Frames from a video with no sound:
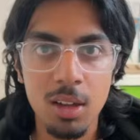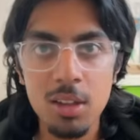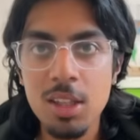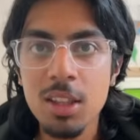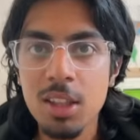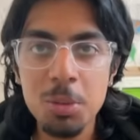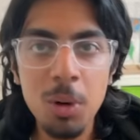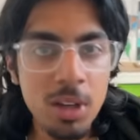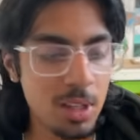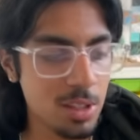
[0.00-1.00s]
You see, this
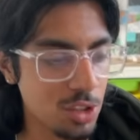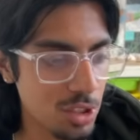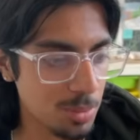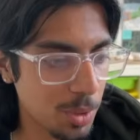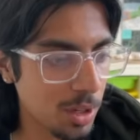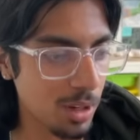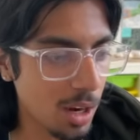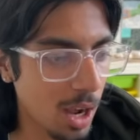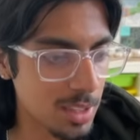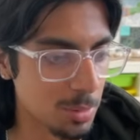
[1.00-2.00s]
one is just pure
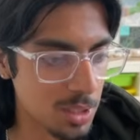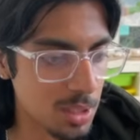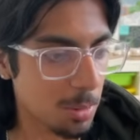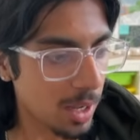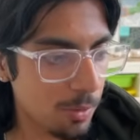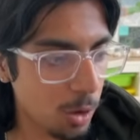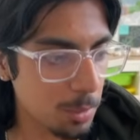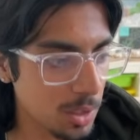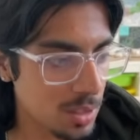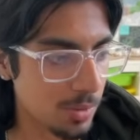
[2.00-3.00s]
awesomeness. The mech form
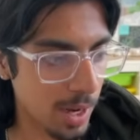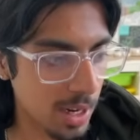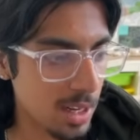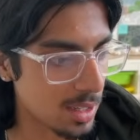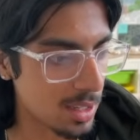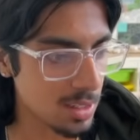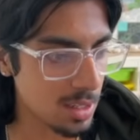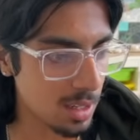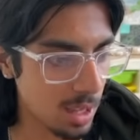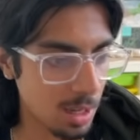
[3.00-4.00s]
looks very
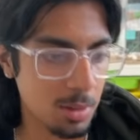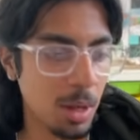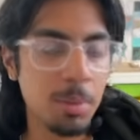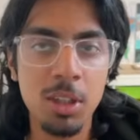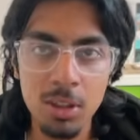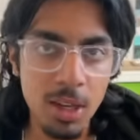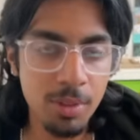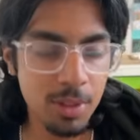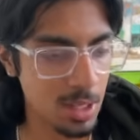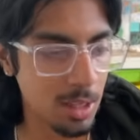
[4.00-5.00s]
decent, and I mean, you can
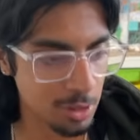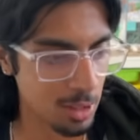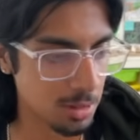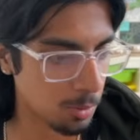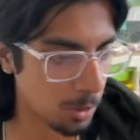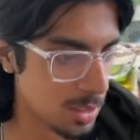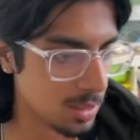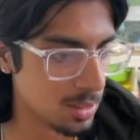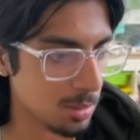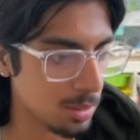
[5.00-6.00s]
definitely tell it transforms into
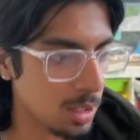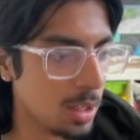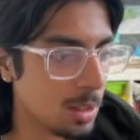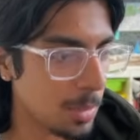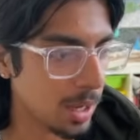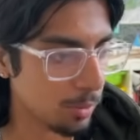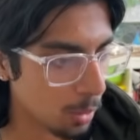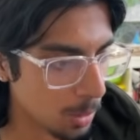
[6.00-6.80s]
something in the mech form.